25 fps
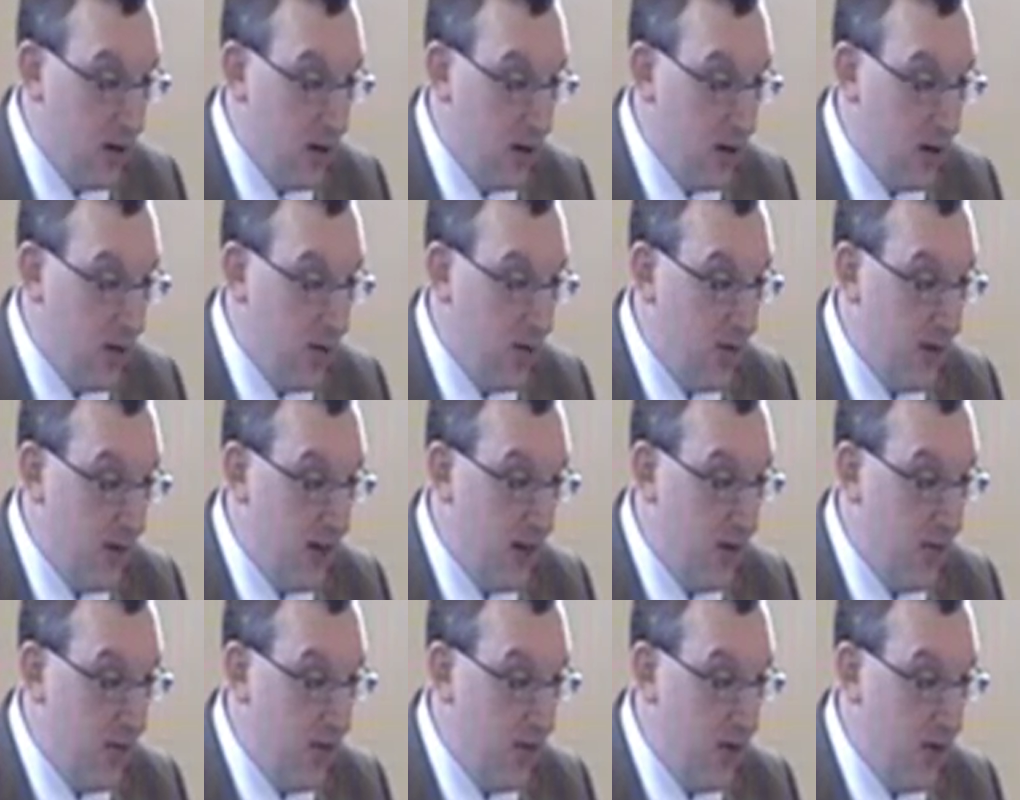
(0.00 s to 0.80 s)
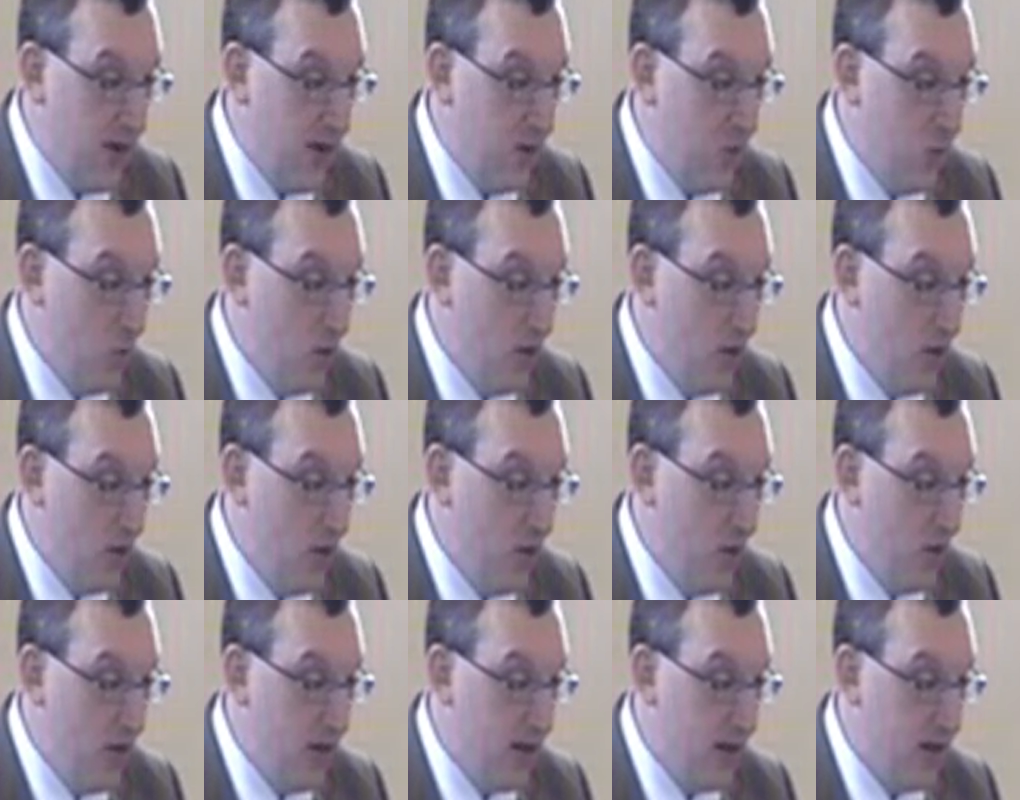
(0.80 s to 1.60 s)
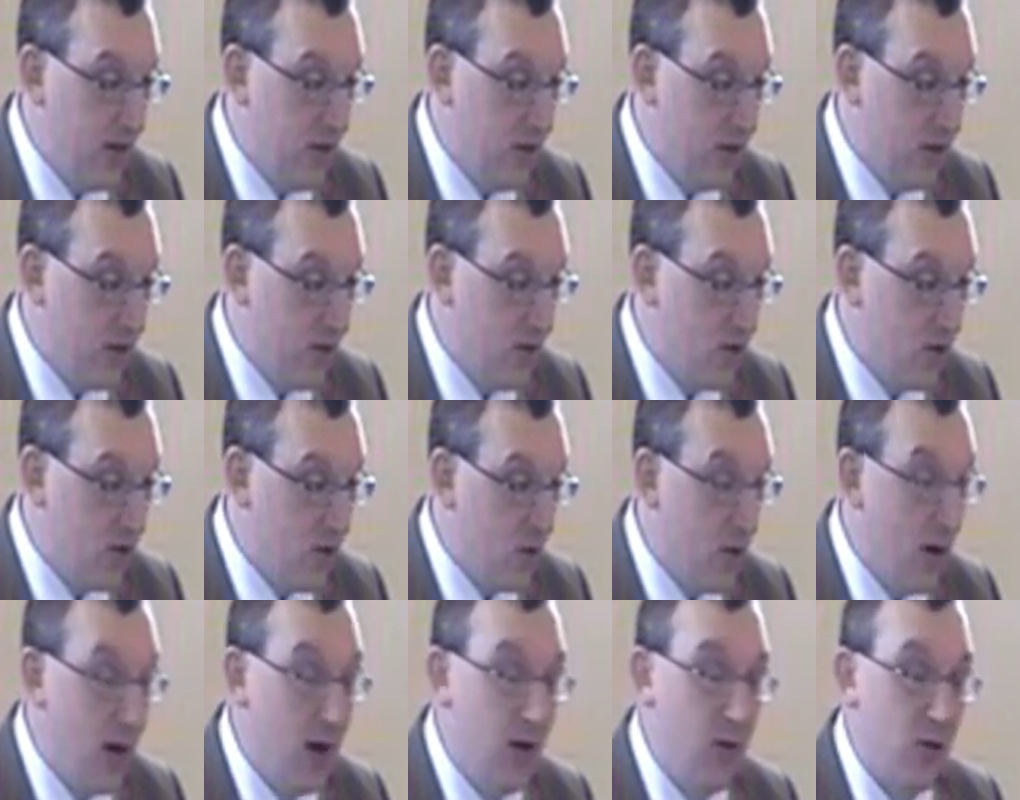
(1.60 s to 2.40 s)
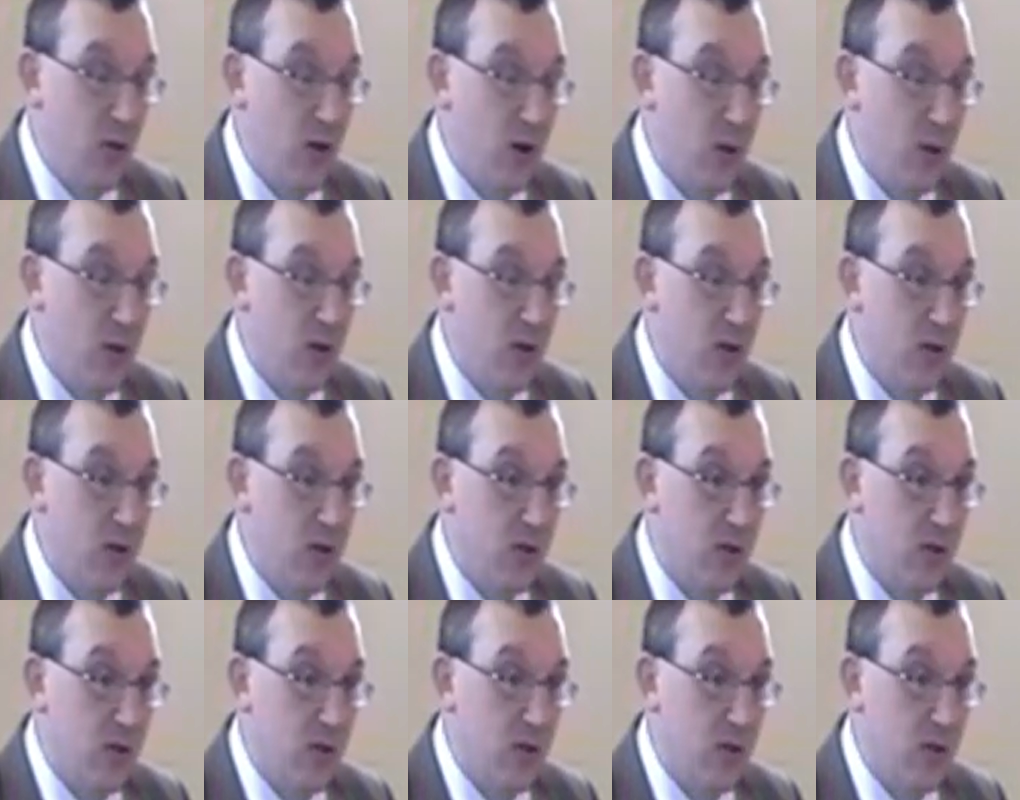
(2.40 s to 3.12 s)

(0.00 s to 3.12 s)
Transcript: that if anybody willfully turns away from it,